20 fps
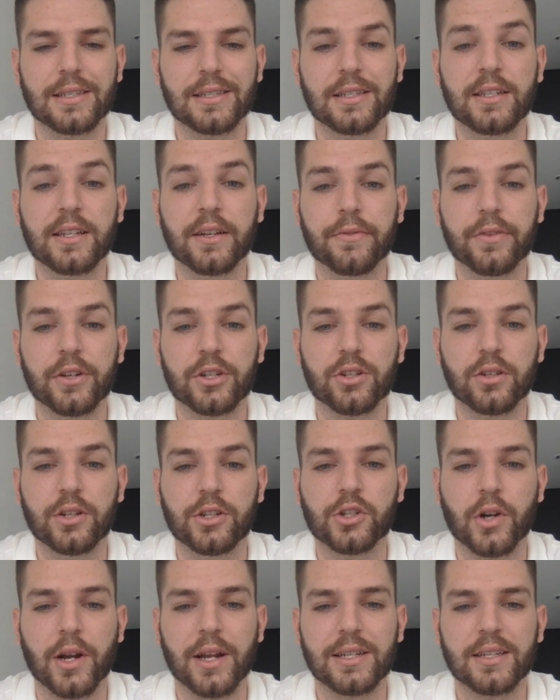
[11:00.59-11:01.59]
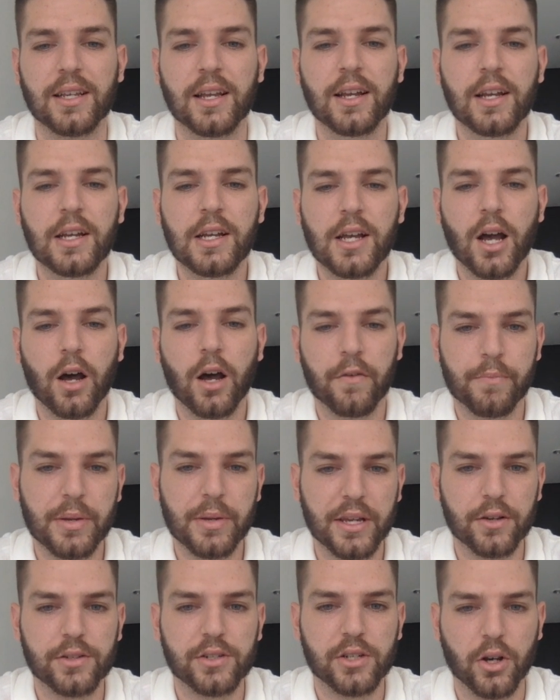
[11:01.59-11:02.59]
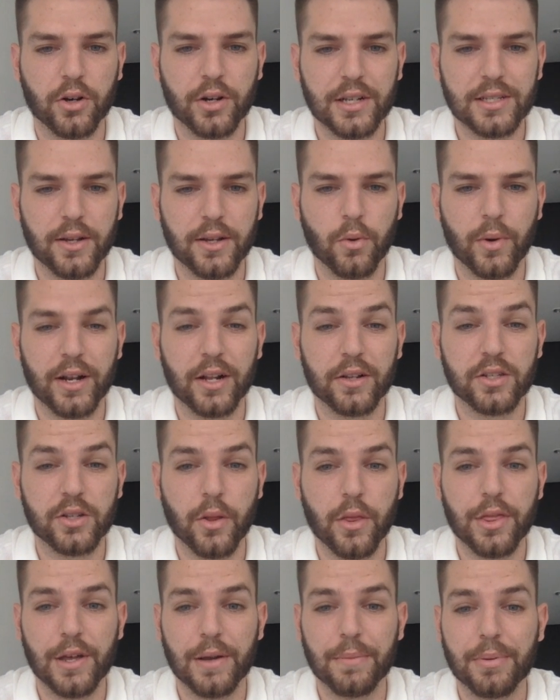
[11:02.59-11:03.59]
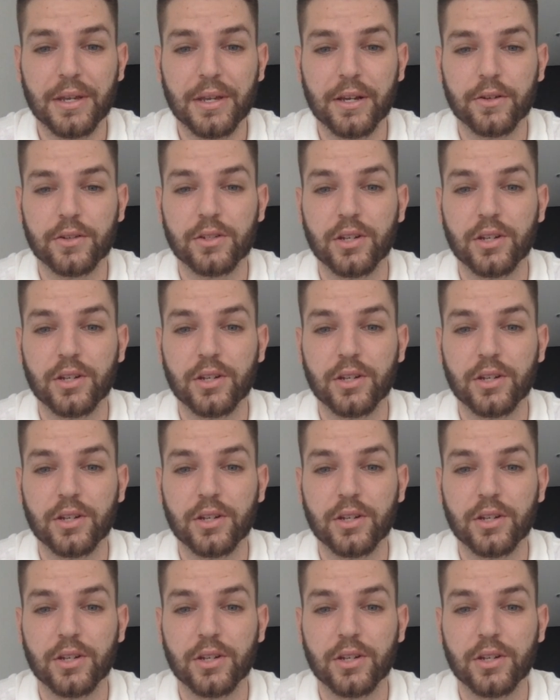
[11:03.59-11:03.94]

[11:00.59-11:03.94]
This is the official address of PIOS tokens that went out, so the PIOS